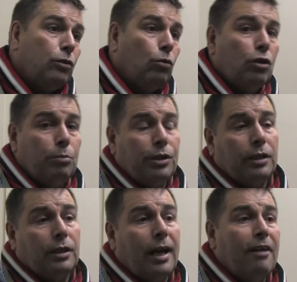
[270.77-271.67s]
So there's my
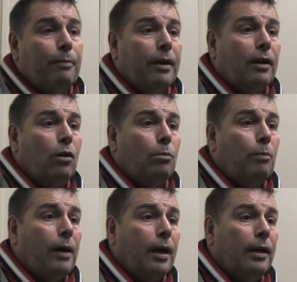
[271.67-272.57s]
centre half pair and coming
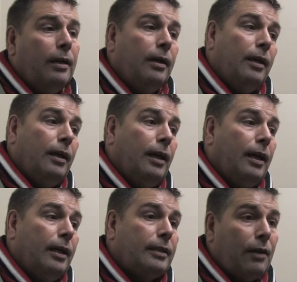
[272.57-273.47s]
back.
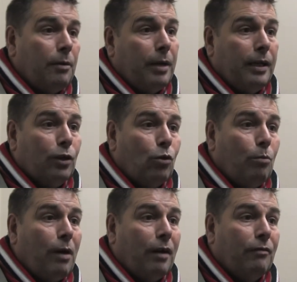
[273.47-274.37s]
Dan Remain just
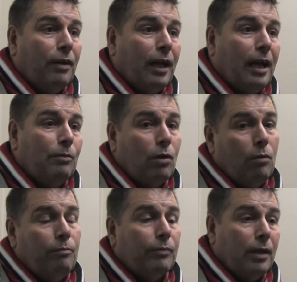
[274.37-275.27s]
come back in for the game,
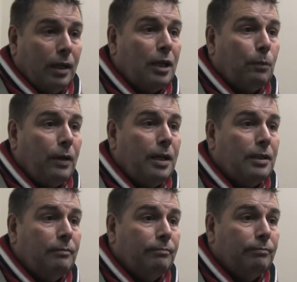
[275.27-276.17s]
so it's
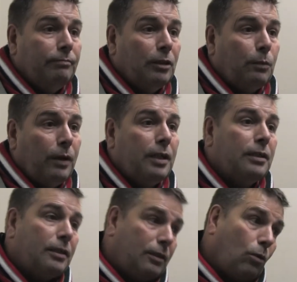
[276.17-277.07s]
pleasing
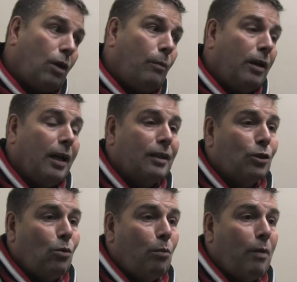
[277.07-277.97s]
so that we can get the
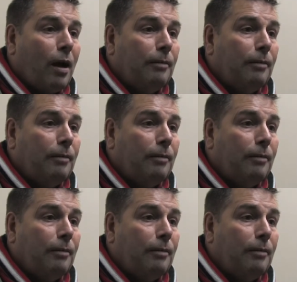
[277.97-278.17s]
squad back.